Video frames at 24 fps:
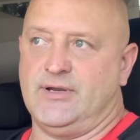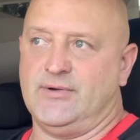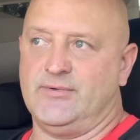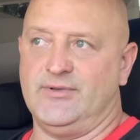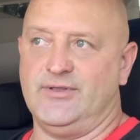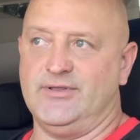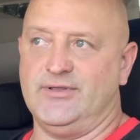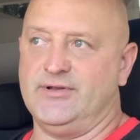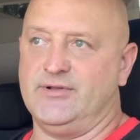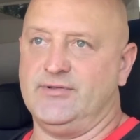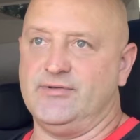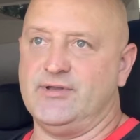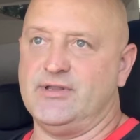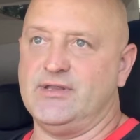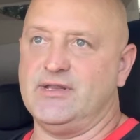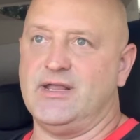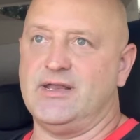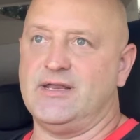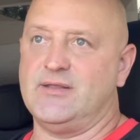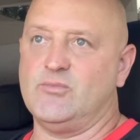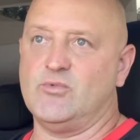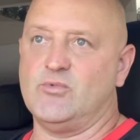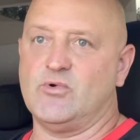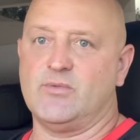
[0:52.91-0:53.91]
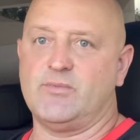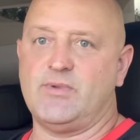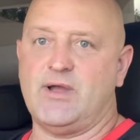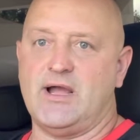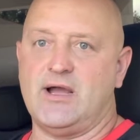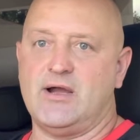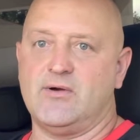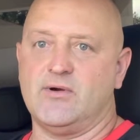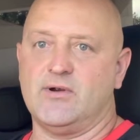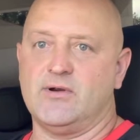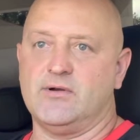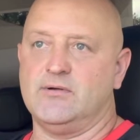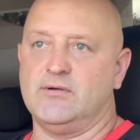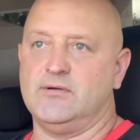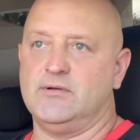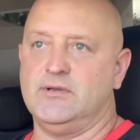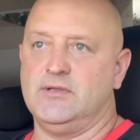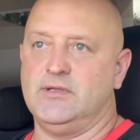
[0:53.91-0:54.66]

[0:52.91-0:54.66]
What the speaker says: any more power,